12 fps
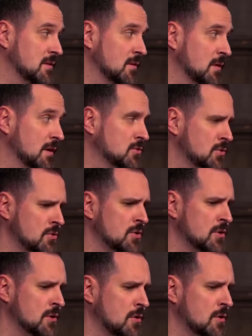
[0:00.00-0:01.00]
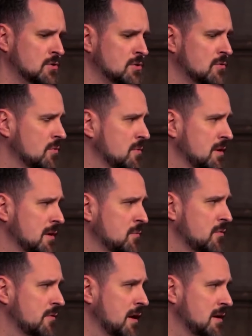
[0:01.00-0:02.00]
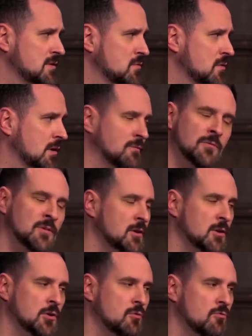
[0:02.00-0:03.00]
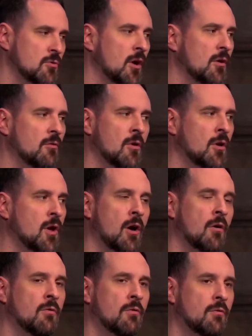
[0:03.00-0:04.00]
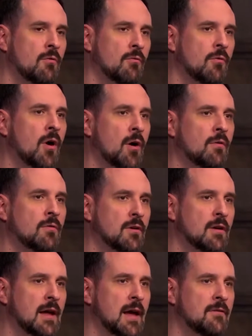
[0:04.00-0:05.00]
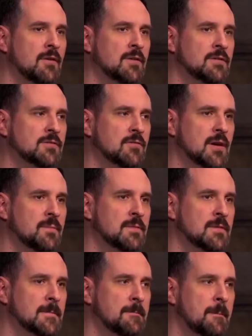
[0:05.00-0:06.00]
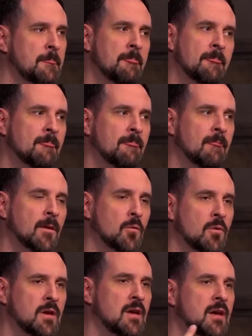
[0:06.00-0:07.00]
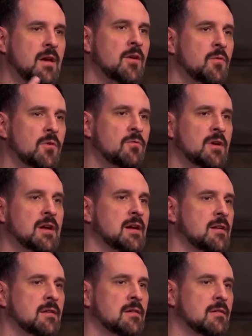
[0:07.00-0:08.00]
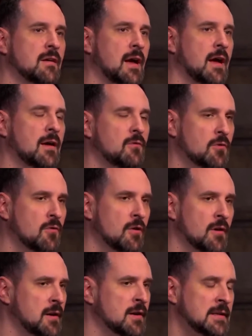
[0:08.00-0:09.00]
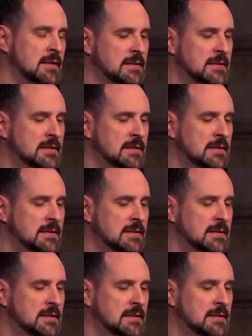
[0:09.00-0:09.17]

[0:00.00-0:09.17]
And they were like, "So the cartoon will be improvised?" And we were like, No, gonna have a script that we will read and record."